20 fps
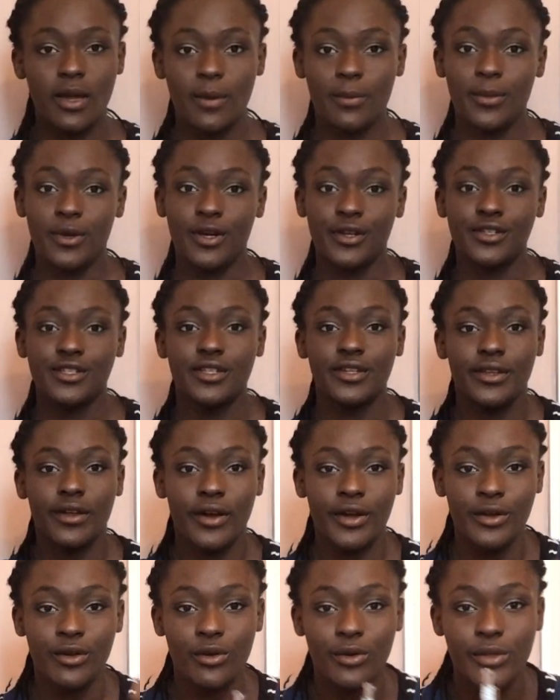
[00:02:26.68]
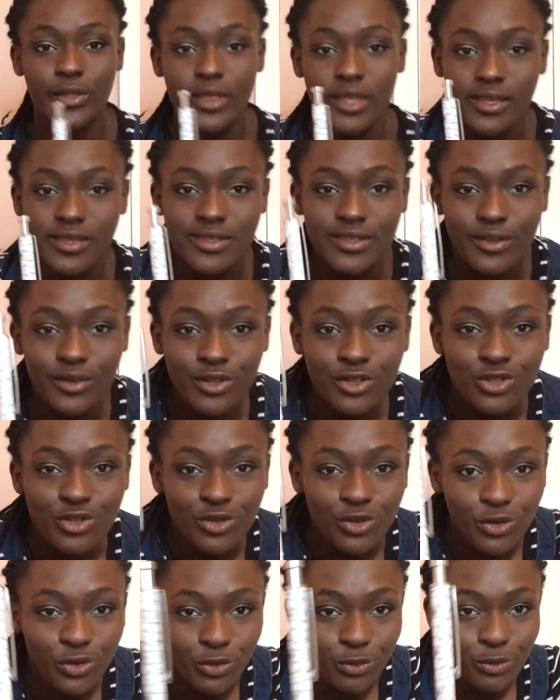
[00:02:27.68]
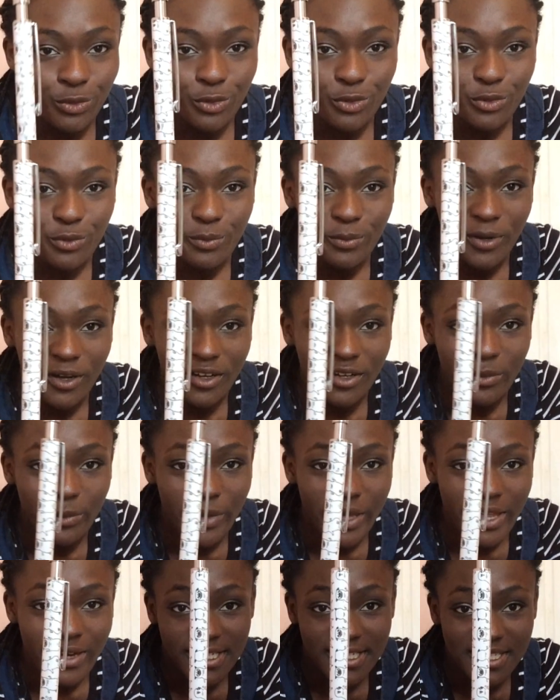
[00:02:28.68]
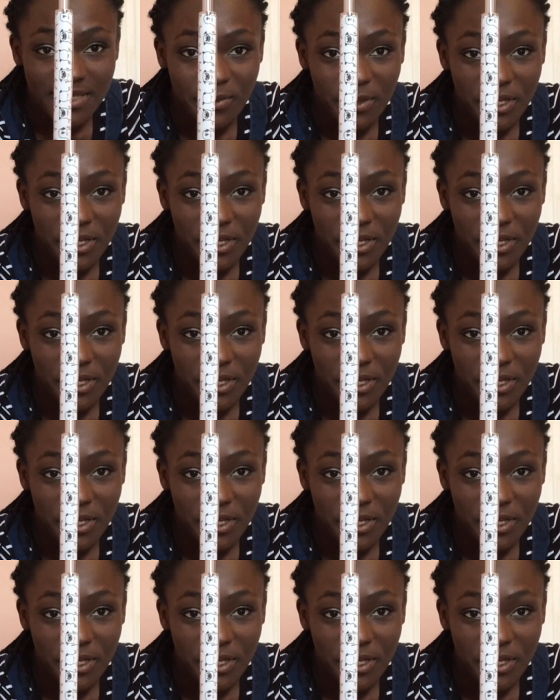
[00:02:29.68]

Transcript: But I got this adorable pug pen, and it's